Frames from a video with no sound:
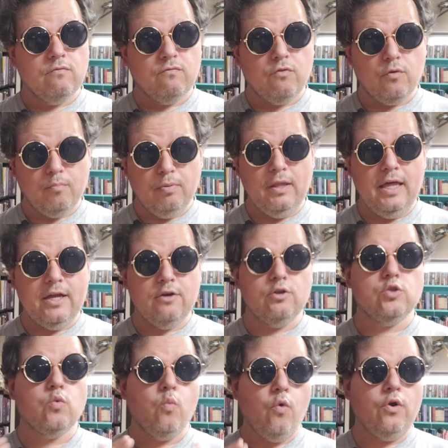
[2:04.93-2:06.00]
for
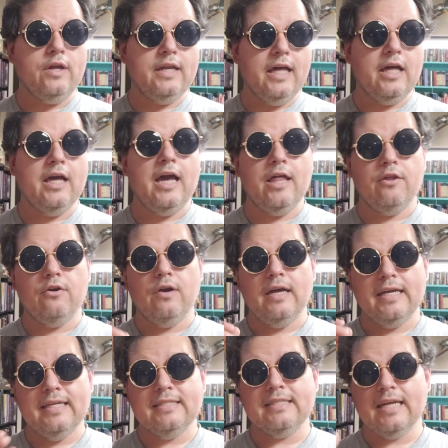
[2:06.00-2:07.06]
players working together
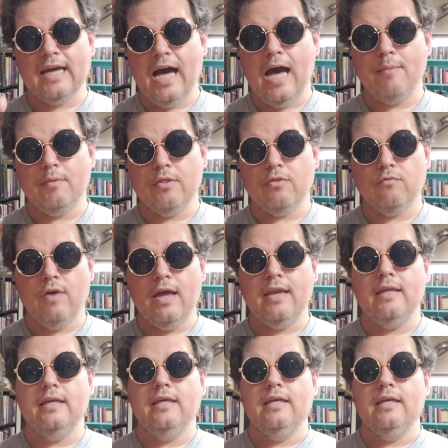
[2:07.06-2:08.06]
against a common threat,